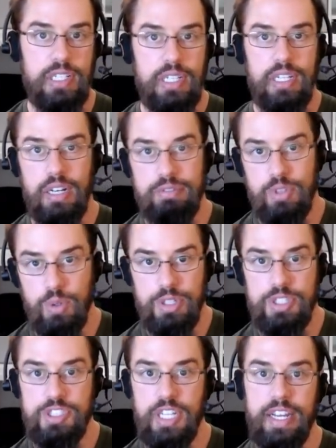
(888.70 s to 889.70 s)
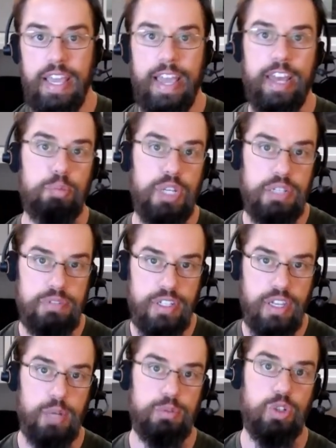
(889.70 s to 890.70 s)
And of course, China had a bit of a
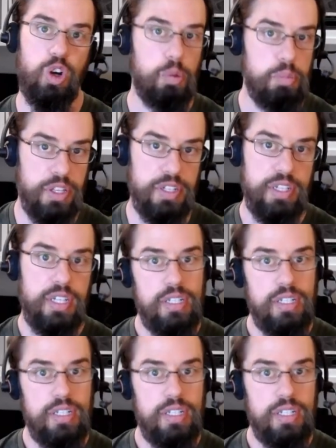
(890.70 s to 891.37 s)
cover up, and then